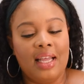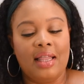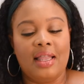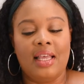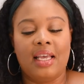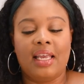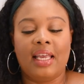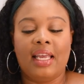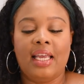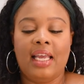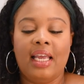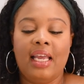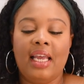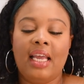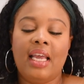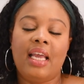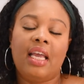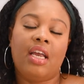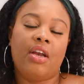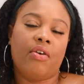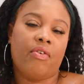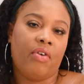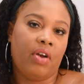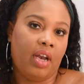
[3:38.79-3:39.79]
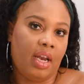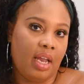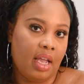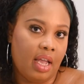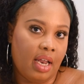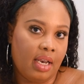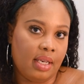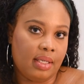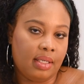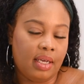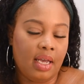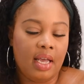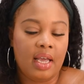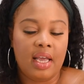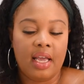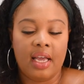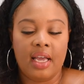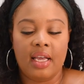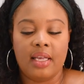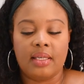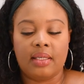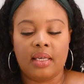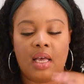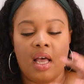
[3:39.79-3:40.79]
The key ingredient
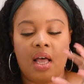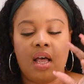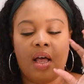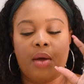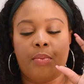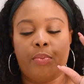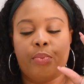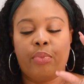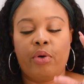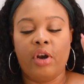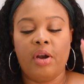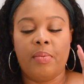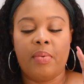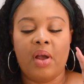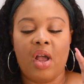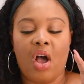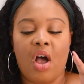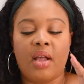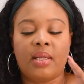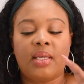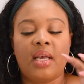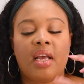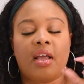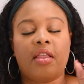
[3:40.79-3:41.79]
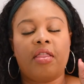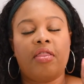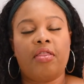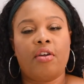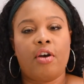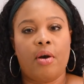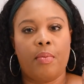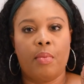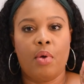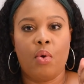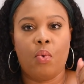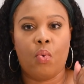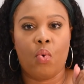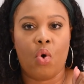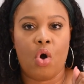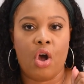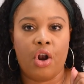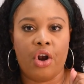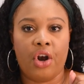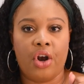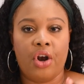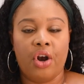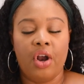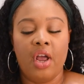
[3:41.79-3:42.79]
is a prebiotic thermal
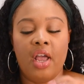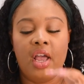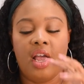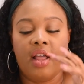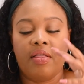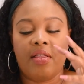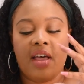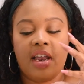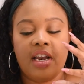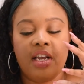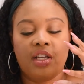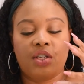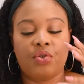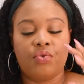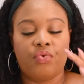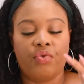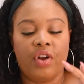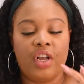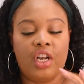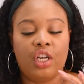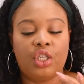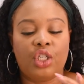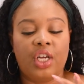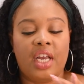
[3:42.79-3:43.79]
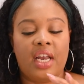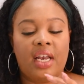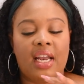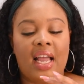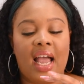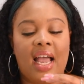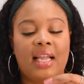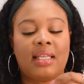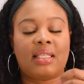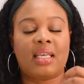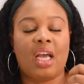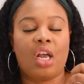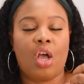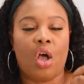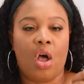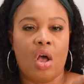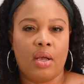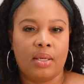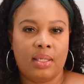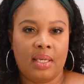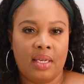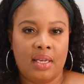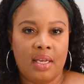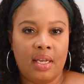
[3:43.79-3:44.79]
water that is rich in
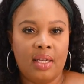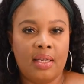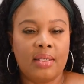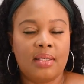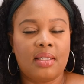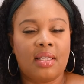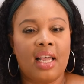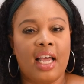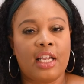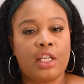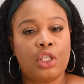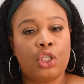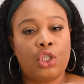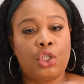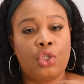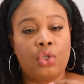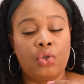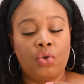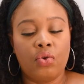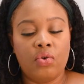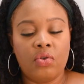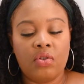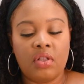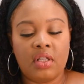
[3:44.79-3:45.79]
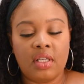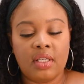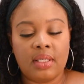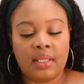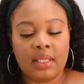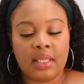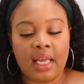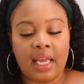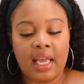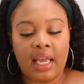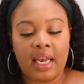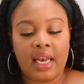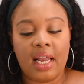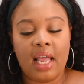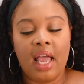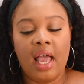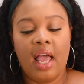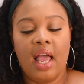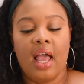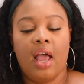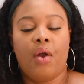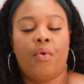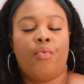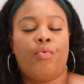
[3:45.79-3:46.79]
antioxidants that soothe the skin,
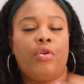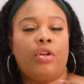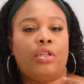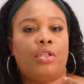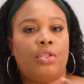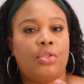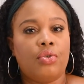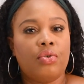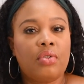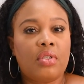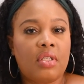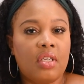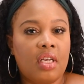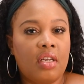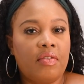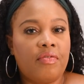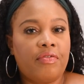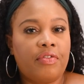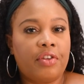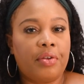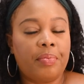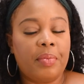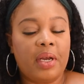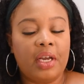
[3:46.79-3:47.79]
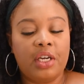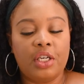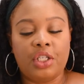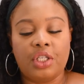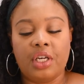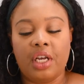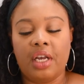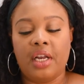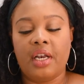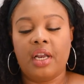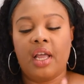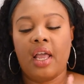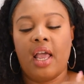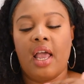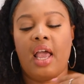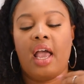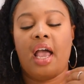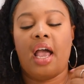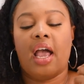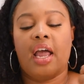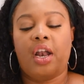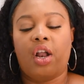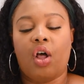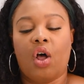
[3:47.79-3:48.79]
reduce inflammation,
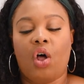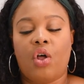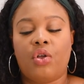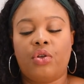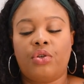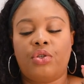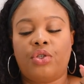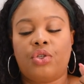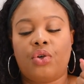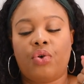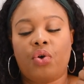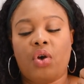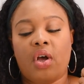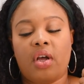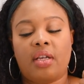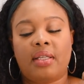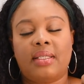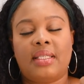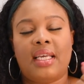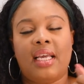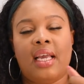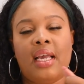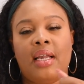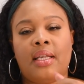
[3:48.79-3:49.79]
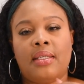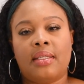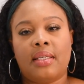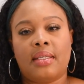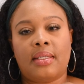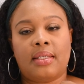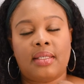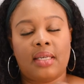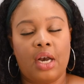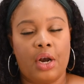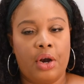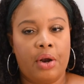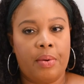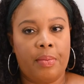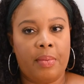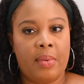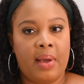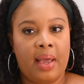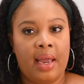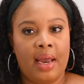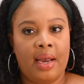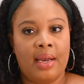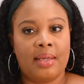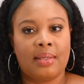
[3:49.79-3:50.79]
and also contains
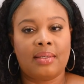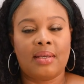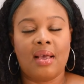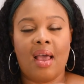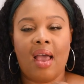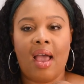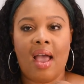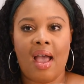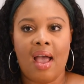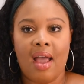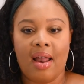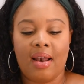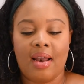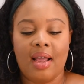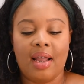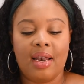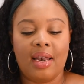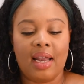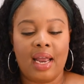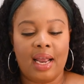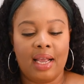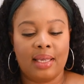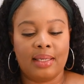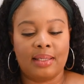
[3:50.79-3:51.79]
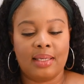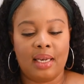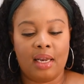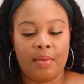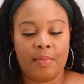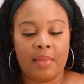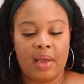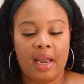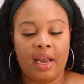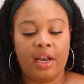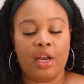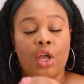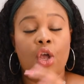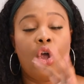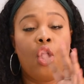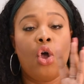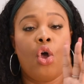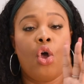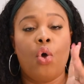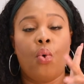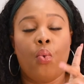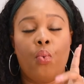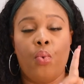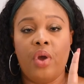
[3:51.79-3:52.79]
ceramides and niacinamide,
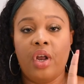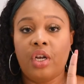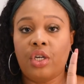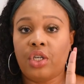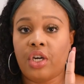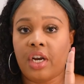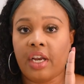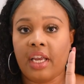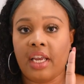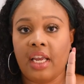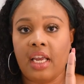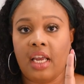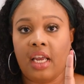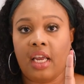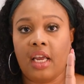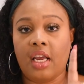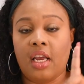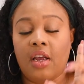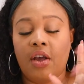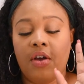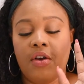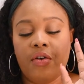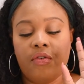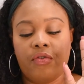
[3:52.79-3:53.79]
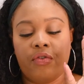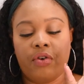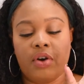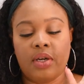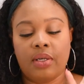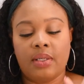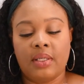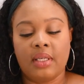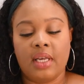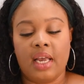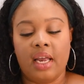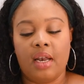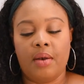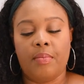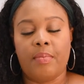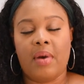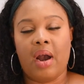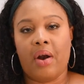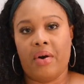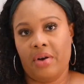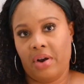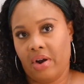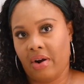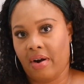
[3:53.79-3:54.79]
which are key for skin
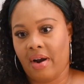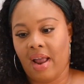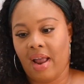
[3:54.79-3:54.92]
barrier